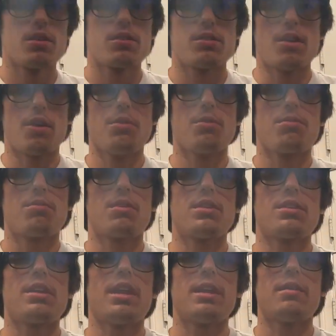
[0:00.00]
So for
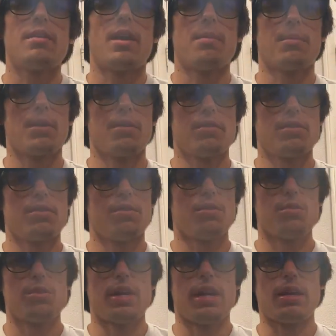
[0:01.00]
tonight, I'm going
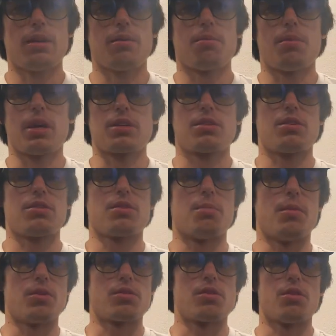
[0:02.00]
to take pictures
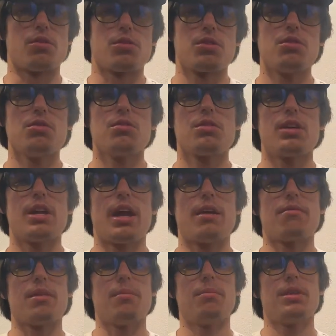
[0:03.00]
of most of those shoes and
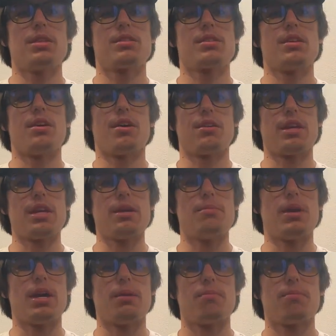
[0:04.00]
have them listed on
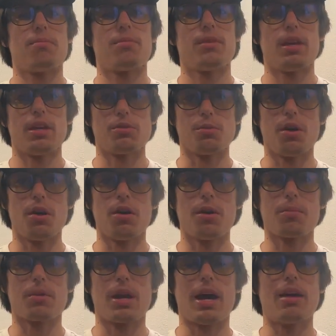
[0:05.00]
eBay. As well,
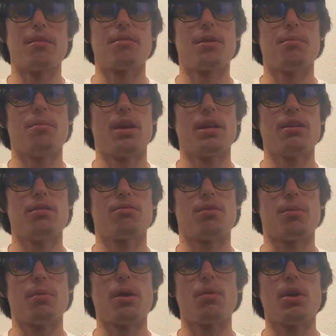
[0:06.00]
I'm going to have them ready for my